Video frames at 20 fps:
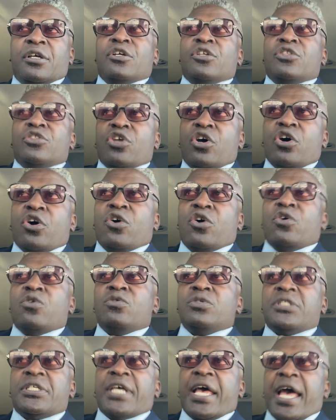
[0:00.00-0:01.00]

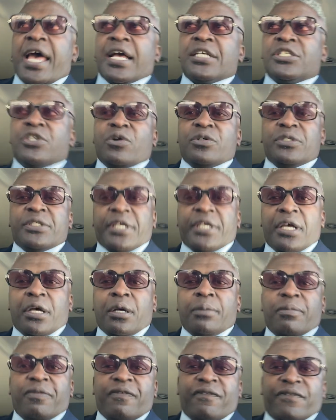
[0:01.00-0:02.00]
No tax on tip.
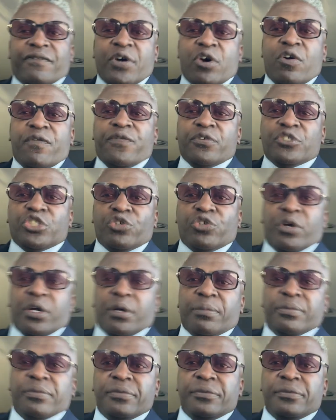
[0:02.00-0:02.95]
Vote for Trump.